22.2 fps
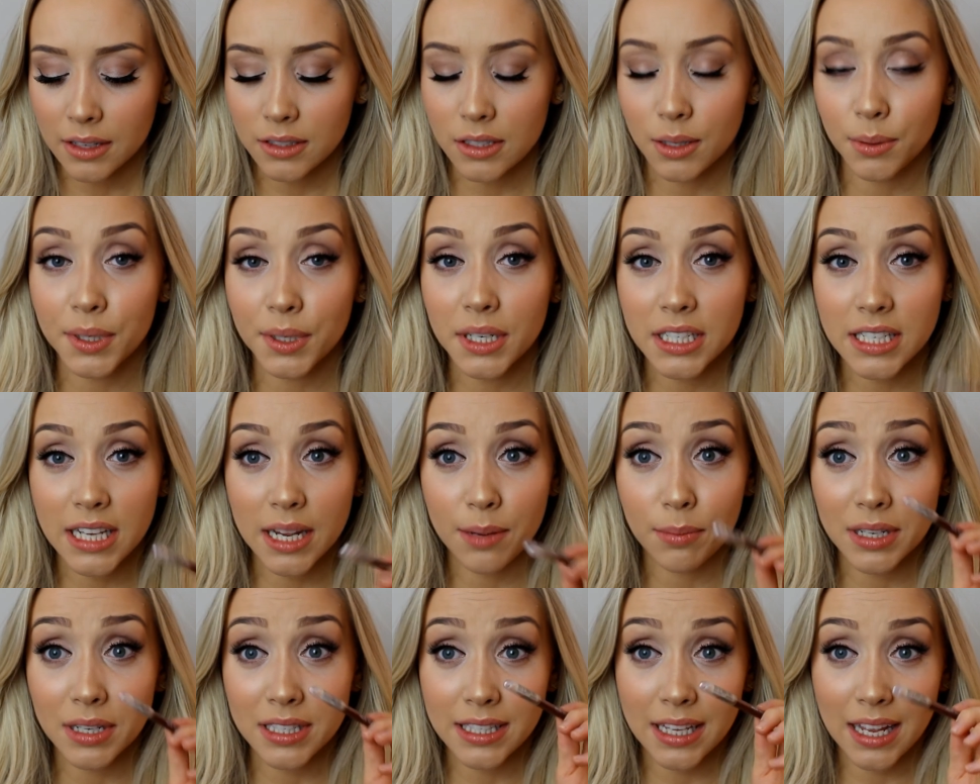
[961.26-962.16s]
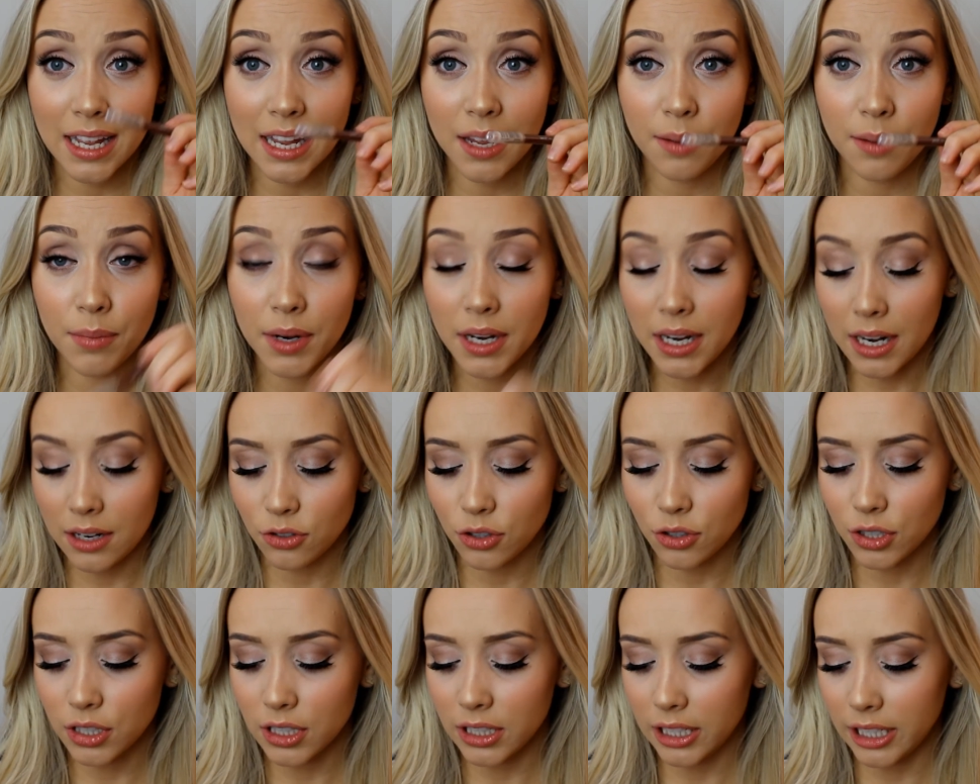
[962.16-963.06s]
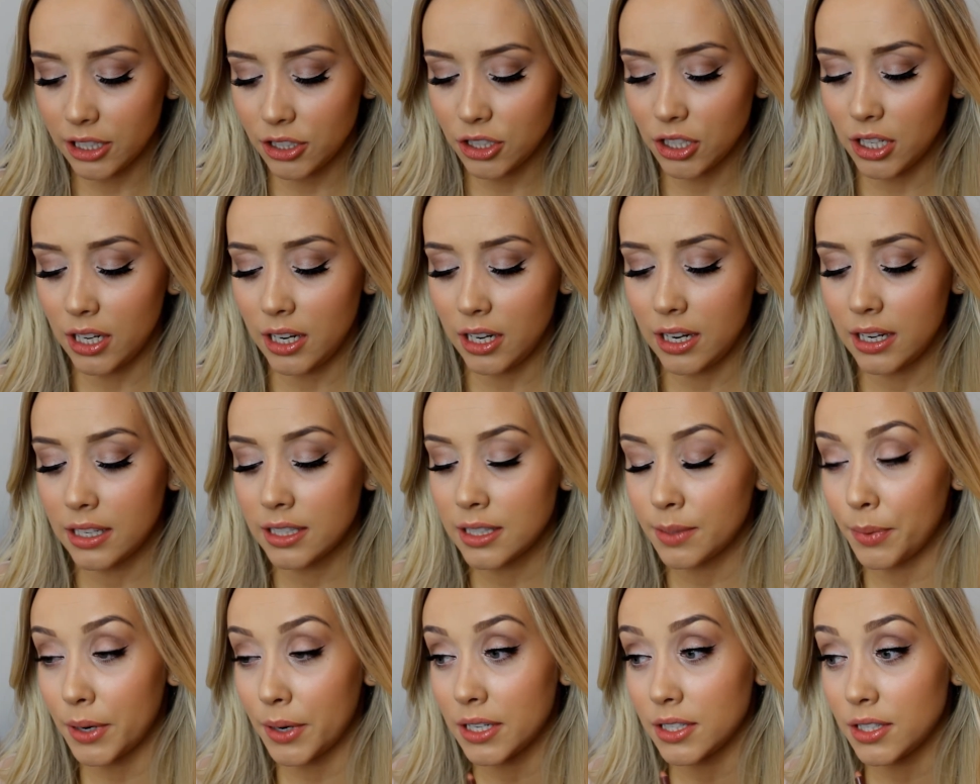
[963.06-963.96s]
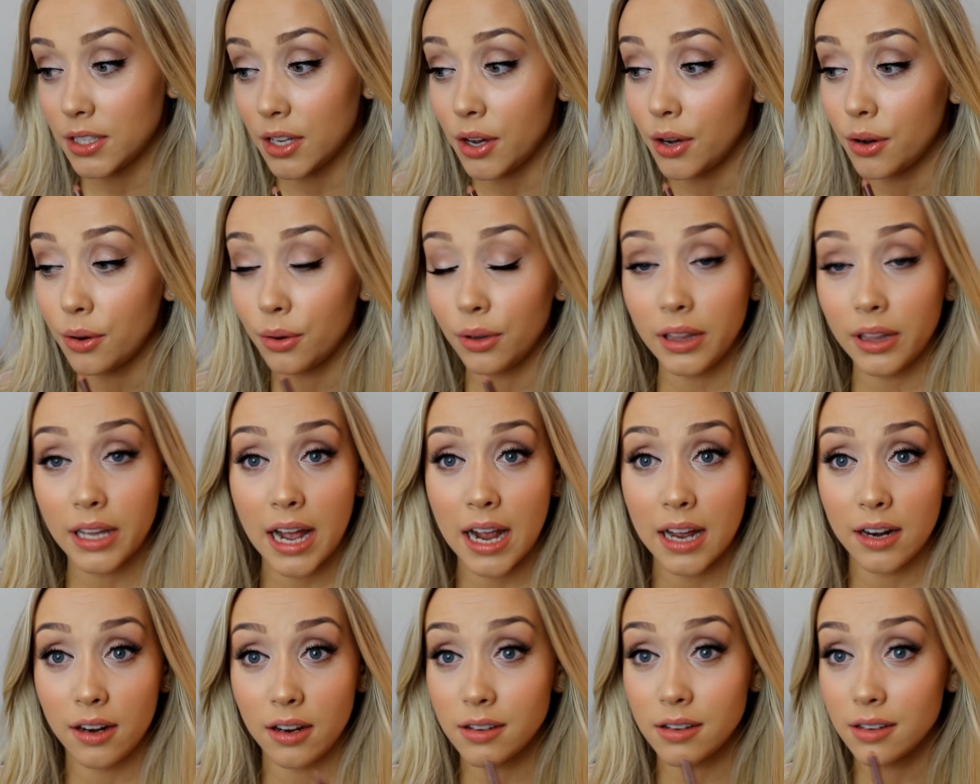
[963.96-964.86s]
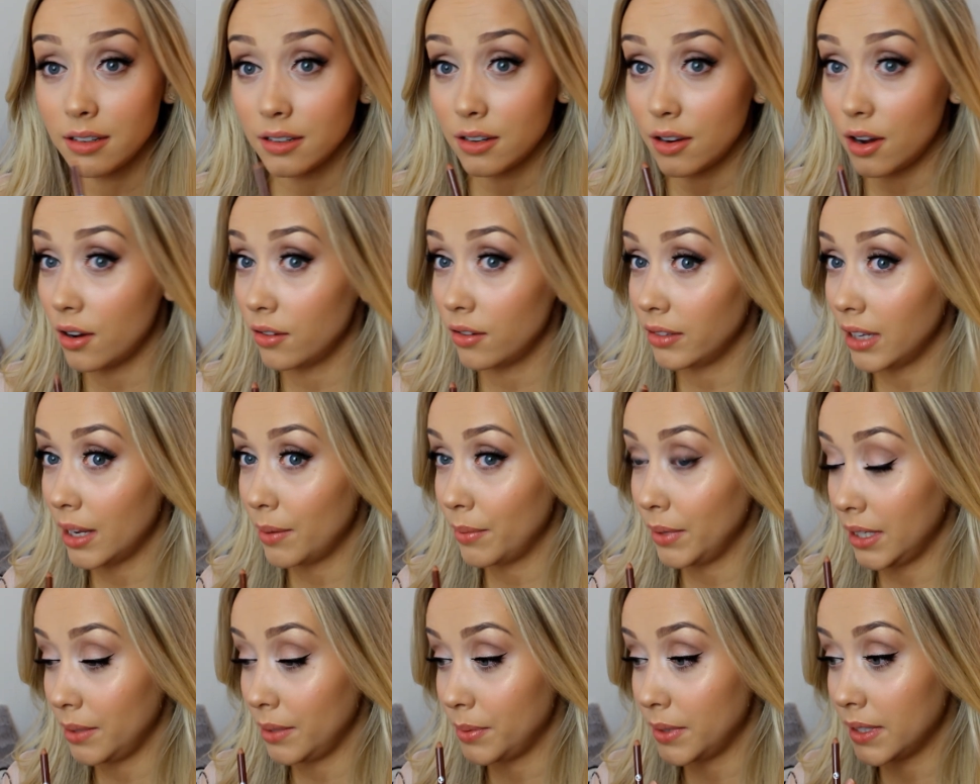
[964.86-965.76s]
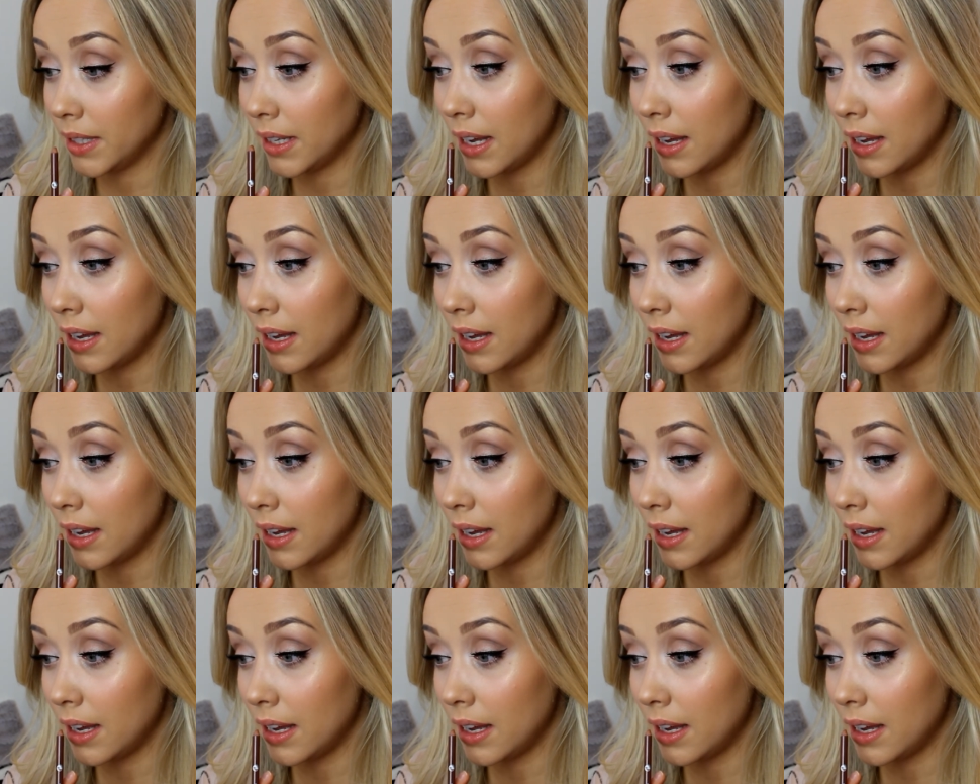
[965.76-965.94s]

So I'm going to take my same Natural Collection Espresso liner and overline my lips